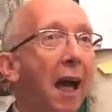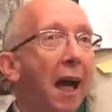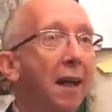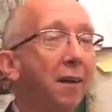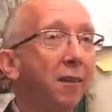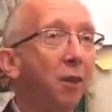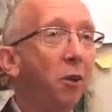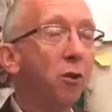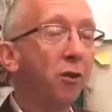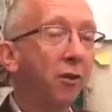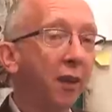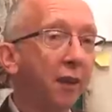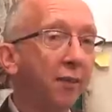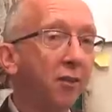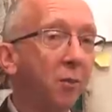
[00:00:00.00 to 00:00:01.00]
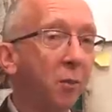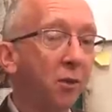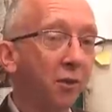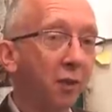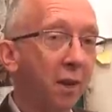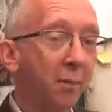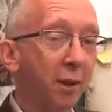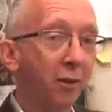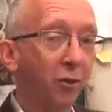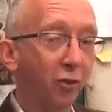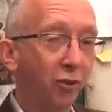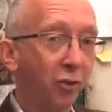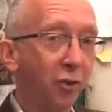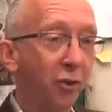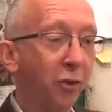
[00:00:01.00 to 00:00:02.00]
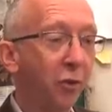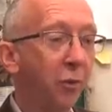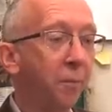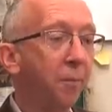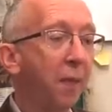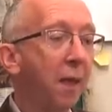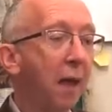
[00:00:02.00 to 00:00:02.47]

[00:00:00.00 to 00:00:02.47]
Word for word: and as long as customers are coming through,